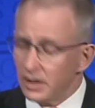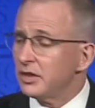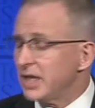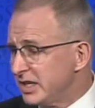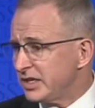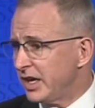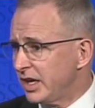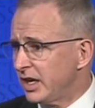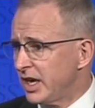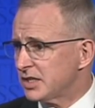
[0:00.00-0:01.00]
The
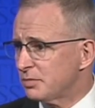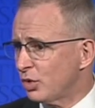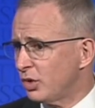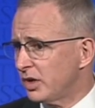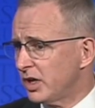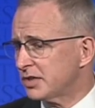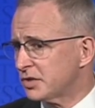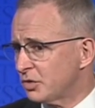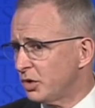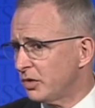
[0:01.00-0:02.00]
internet has brought
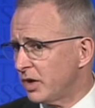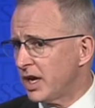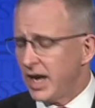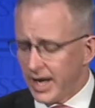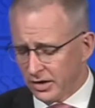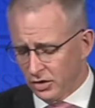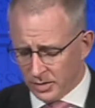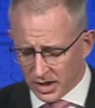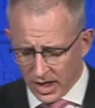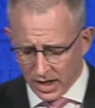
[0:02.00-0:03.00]
extraordinary
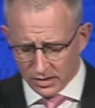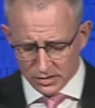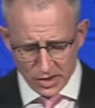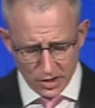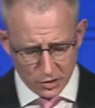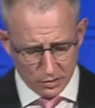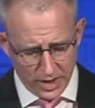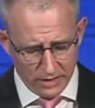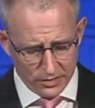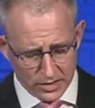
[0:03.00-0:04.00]
economic and social
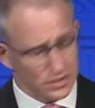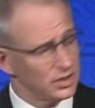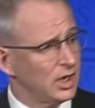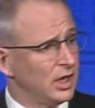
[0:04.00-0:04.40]
benefits.